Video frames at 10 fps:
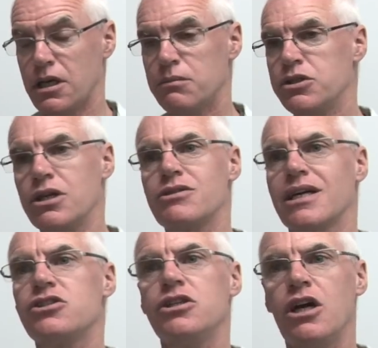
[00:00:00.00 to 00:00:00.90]
but don't
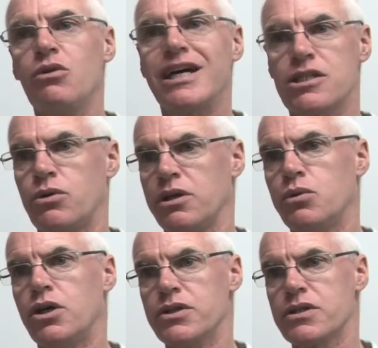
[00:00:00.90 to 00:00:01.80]
actually know that's what it
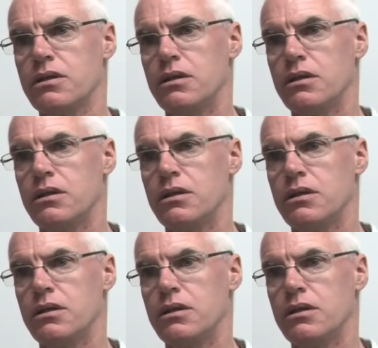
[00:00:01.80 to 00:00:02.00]
was.